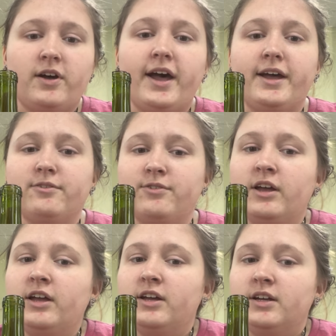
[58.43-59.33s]
I've
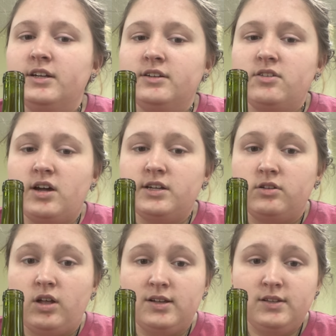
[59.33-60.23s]
done a
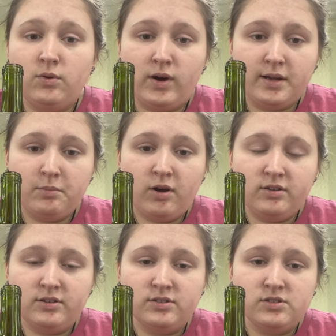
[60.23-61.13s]
lot of the wine
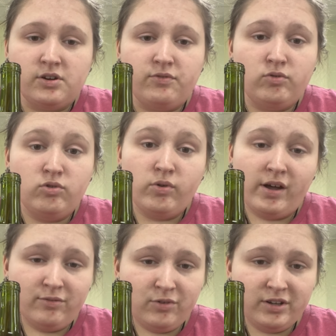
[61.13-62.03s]
bottles, so if you do
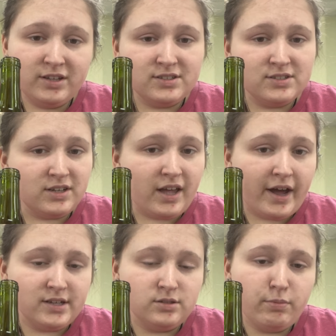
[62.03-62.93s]
have one that still
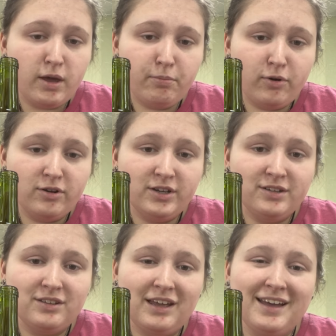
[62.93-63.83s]
has paper on
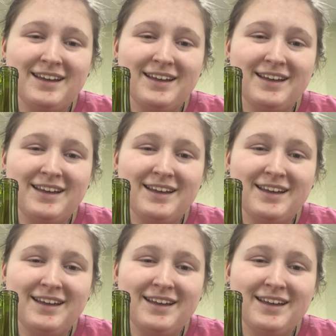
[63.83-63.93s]
it,